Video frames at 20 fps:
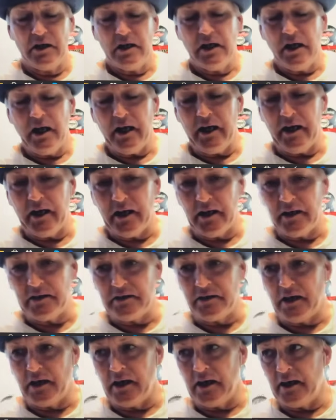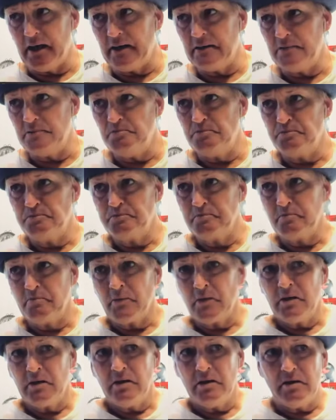And
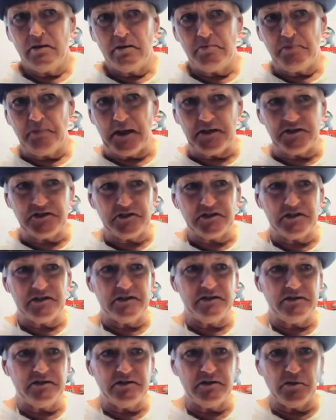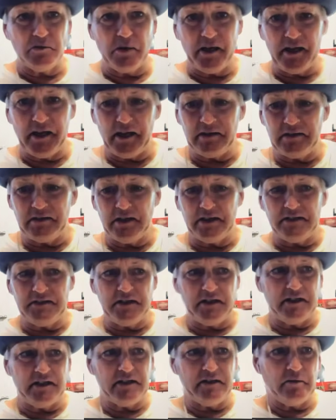basically, the way I
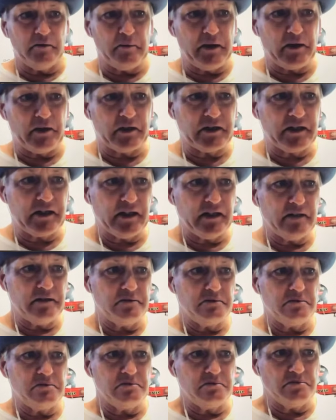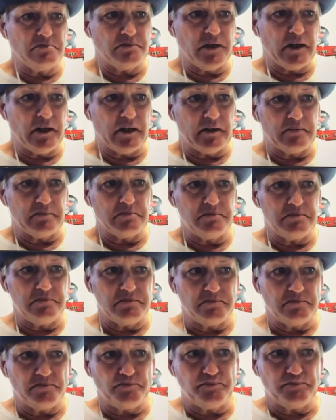did it in America, I
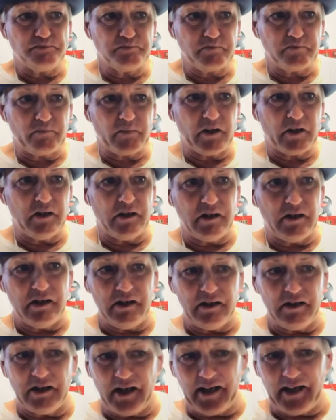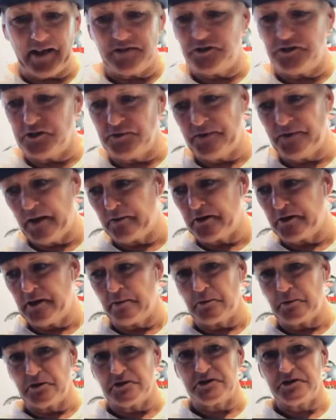had 2 favorite
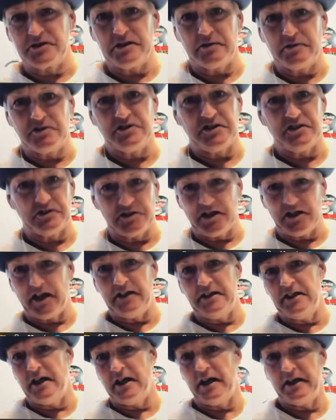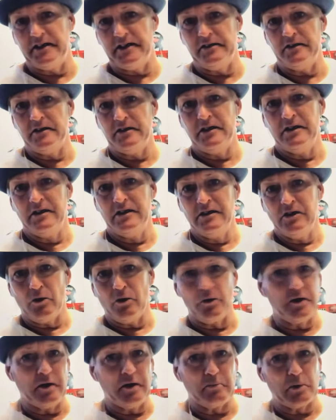numbers. It was either 99
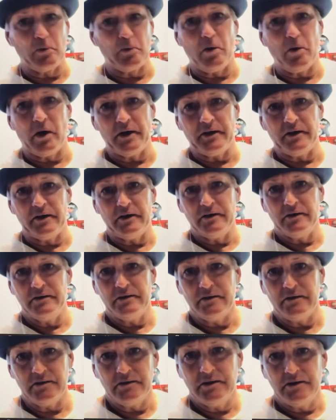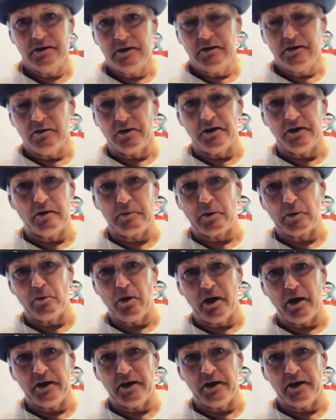or number 1. Or number 1.